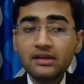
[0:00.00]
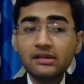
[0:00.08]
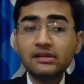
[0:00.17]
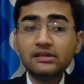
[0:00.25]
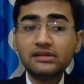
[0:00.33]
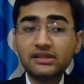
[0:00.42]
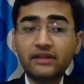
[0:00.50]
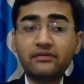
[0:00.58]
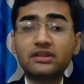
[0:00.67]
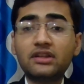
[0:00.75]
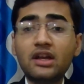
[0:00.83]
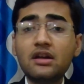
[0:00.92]
Seventh,
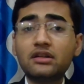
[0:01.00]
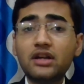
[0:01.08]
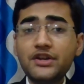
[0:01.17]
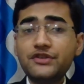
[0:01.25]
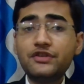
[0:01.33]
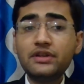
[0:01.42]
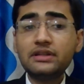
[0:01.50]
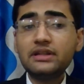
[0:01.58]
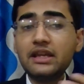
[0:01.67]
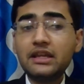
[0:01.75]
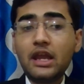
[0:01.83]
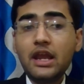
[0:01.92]
countries like
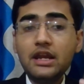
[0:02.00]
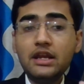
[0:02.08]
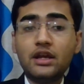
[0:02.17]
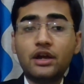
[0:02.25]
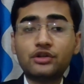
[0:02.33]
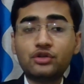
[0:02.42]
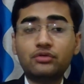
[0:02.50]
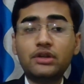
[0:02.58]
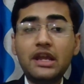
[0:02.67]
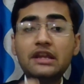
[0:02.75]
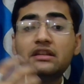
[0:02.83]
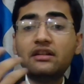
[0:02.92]
India should
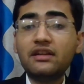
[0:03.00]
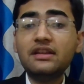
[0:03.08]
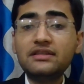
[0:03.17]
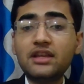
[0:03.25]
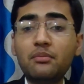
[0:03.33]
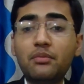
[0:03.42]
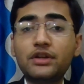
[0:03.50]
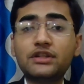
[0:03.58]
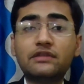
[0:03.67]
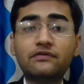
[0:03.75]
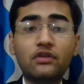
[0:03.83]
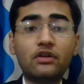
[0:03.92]
increase their budget
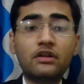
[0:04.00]
for